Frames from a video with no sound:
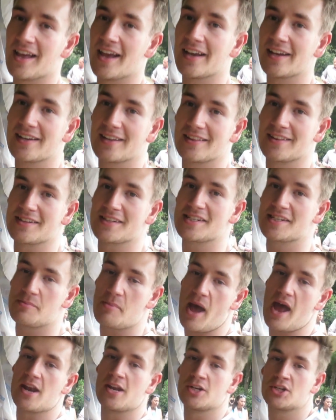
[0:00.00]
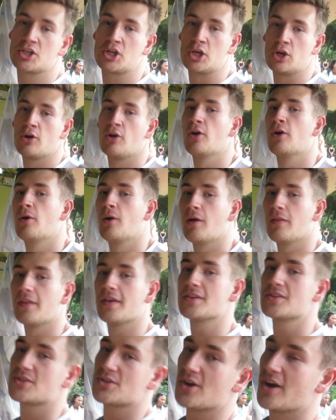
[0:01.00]
like Spanish guru
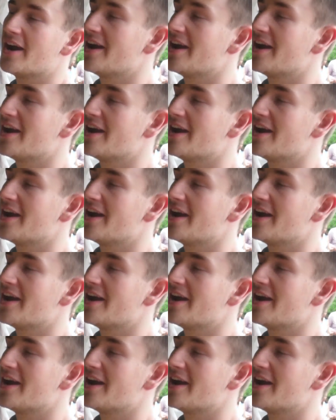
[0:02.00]
almost.